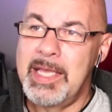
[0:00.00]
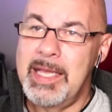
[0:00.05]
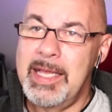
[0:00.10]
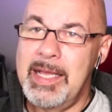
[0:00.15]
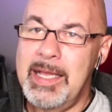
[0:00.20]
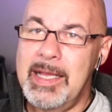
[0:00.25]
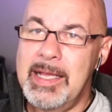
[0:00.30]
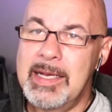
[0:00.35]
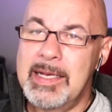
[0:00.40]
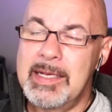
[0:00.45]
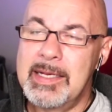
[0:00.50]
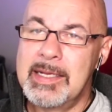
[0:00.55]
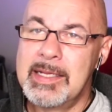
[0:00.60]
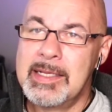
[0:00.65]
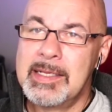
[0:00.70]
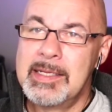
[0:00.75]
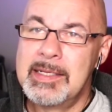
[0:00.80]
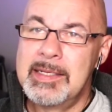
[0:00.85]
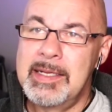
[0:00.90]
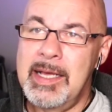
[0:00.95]
And
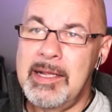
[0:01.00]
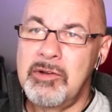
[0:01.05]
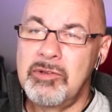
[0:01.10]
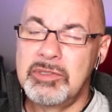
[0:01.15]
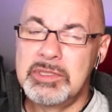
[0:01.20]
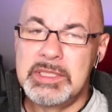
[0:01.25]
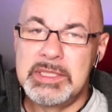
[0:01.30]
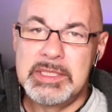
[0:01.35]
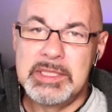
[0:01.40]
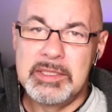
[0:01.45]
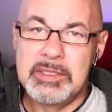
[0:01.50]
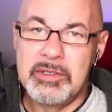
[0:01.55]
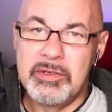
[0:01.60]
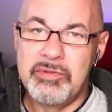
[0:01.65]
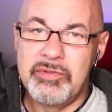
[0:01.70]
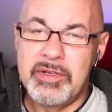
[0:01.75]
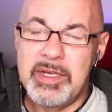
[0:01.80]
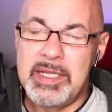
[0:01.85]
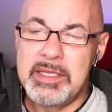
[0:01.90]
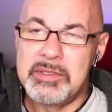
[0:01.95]
not only did their
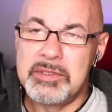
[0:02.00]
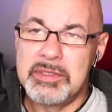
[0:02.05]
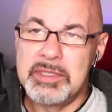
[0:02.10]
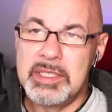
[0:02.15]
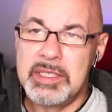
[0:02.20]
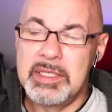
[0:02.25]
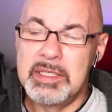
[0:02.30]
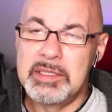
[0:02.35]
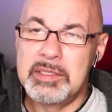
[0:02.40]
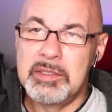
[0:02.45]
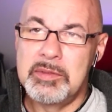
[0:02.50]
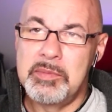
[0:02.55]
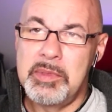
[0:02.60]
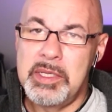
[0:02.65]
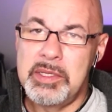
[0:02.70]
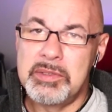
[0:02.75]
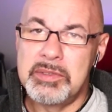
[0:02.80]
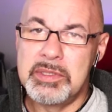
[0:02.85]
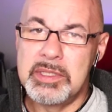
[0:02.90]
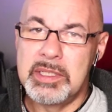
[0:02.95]
father did it, their
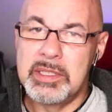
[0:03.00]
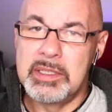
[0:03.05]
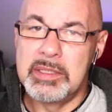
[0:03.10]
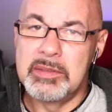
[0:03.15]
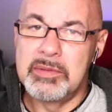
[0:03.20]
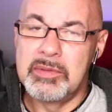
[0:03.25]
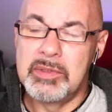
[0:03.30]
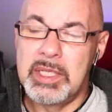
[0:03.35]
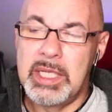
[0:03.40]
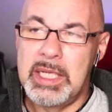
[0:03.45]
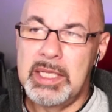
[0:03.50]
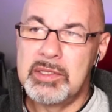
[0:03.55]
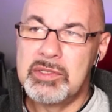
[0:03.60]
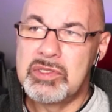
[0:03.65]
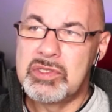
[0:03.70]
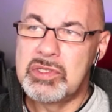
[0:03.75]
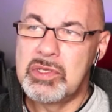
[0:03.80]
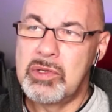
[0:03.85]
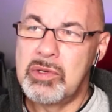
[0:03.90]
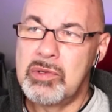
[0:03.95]
mother did it. And
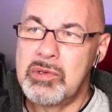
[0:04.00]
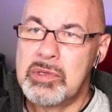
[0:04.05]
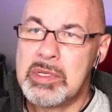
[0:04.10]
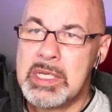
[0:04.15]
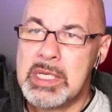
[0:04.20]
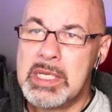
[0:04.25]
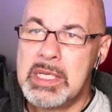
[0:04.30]
so,